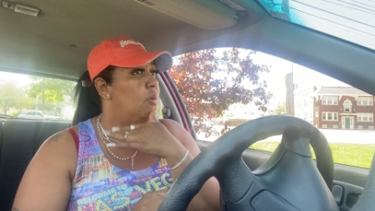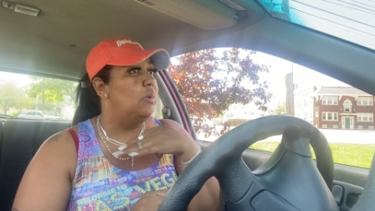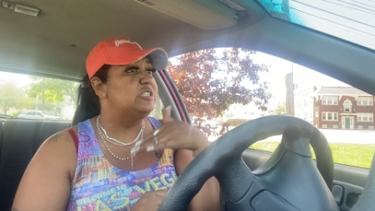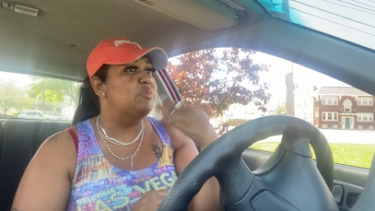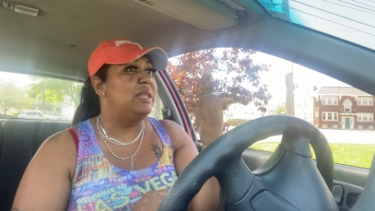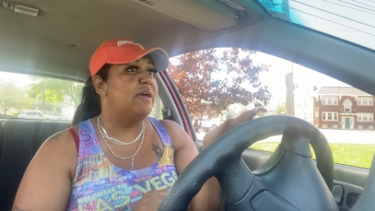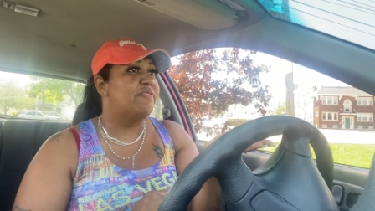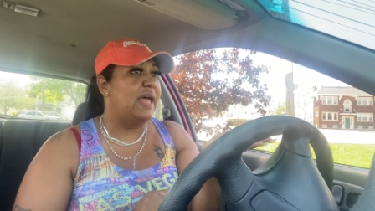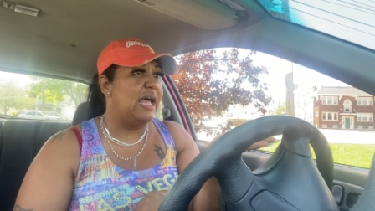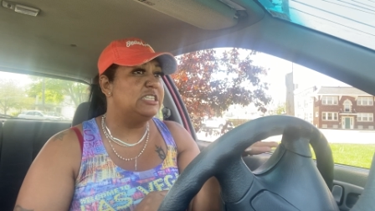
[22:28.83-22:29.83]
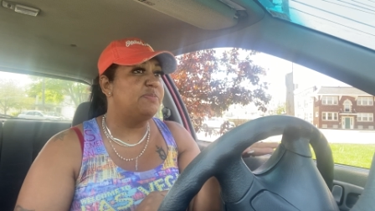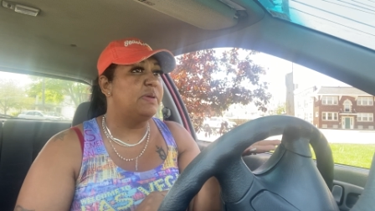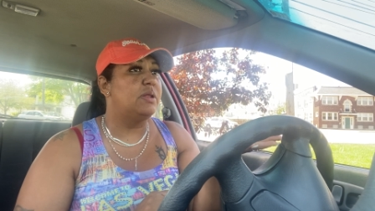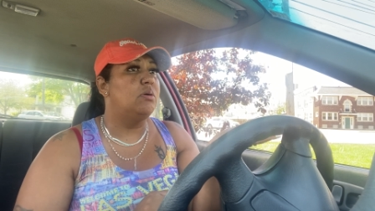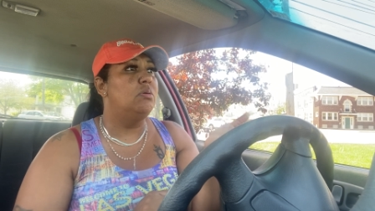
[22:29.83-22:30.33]
once we left the
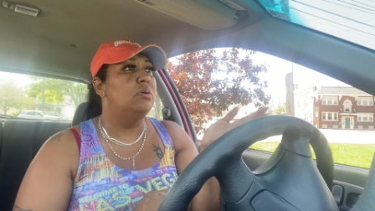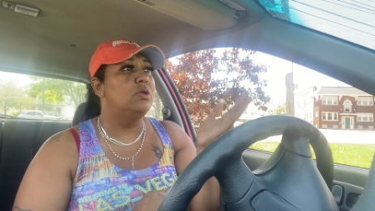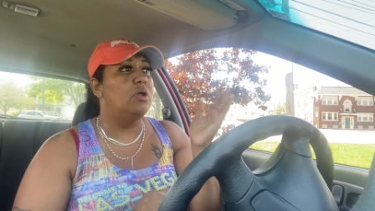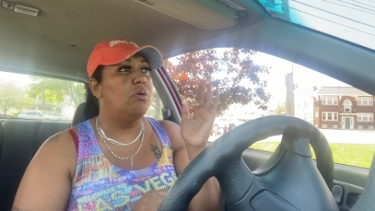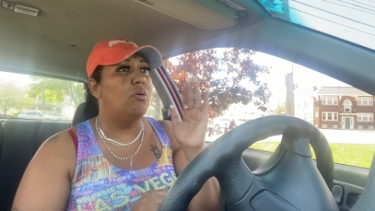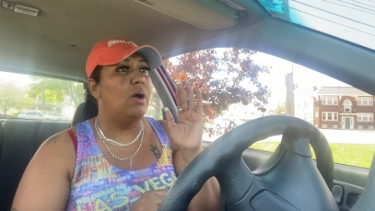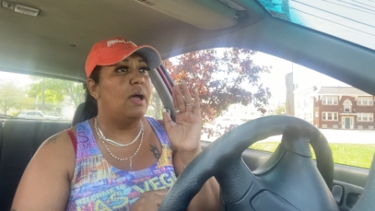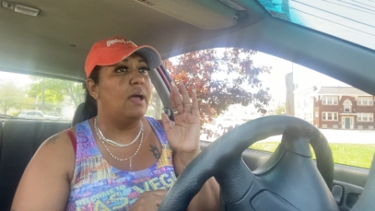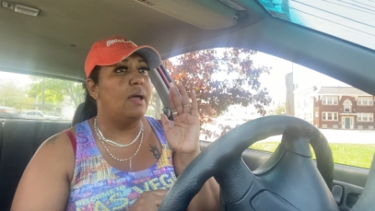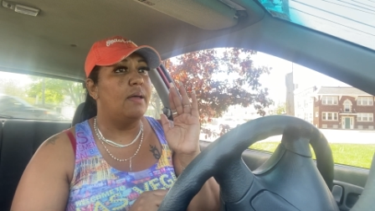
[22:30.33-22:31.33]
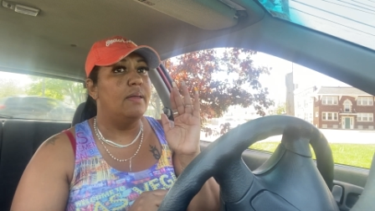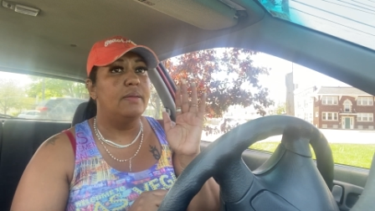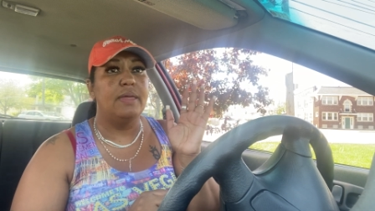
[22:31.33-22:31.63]
hospital, you know, uh,